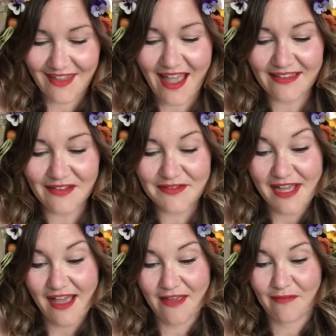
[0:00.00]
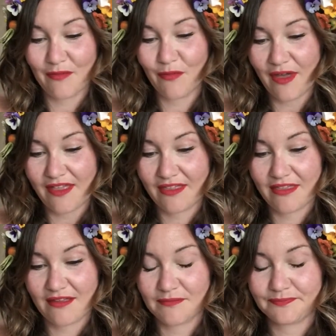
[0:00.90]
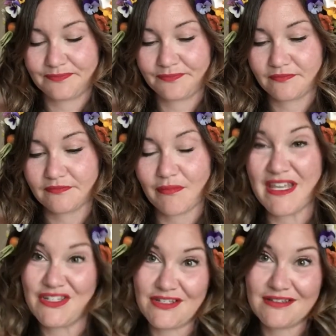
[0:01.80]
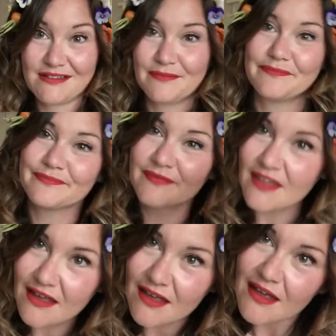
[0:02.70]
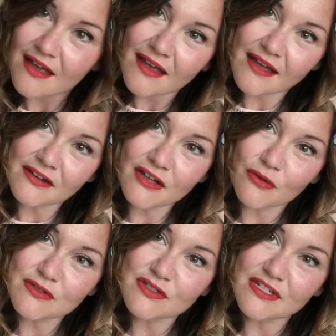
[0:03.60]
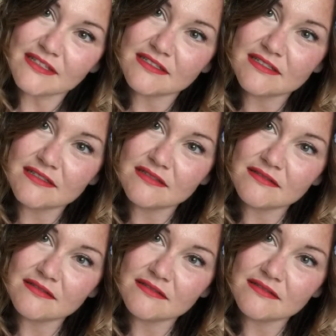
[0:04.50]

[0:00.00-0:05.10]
I love thyme with peaches and goat's cheese.